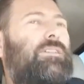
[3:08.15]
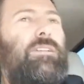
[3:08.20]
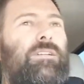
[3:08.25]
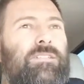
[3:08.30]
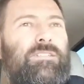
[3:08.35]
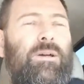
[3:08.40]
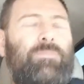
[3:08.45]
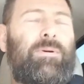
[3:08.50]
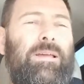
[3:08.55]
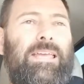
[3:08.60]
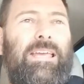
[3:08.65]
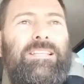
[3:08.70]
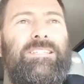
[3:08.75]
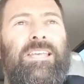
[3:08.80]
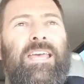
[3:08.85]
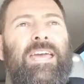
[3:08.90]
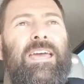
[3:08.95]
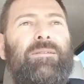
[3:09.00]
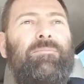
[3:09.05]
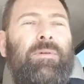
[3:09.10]
Someone gets
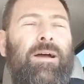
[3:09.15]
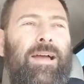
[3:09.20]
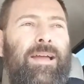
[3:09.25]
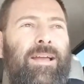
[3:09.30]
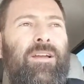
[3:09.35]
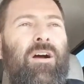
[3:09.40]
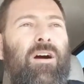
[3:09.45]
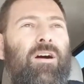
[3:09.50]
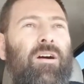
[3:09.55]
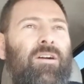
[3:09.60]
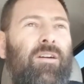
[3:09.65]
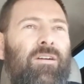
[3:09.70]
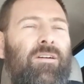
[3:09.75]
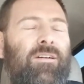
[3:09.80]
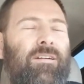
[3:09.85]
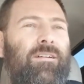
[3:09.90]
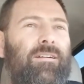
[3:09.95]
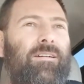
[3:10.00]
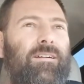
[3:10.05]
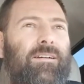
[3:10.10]
hit by a car
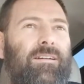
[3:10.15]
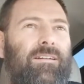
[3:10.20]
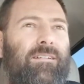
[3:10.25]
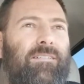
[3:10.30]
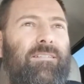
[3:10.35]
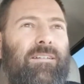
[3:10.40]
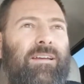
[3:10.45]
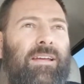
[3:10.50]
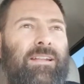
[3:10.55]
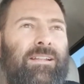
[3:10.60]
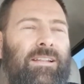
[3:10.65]
at